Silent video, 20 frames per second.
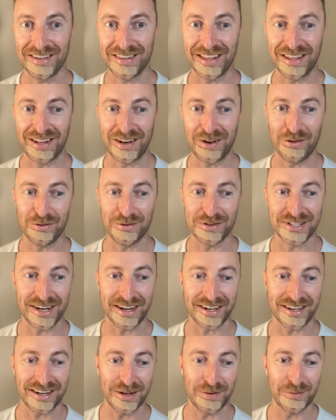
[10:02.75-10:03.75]
And then always
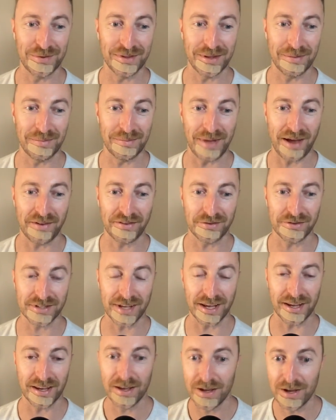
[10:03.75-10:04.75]
checking in with them afterwards,
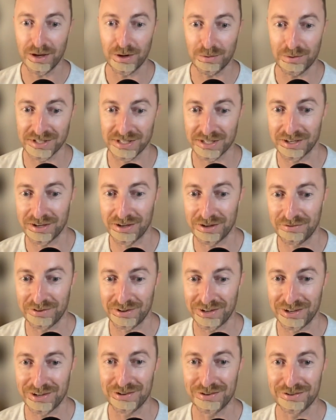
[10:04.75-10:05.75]
like, was it good
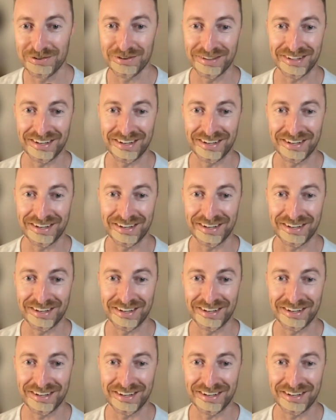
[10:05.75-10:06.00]
for you?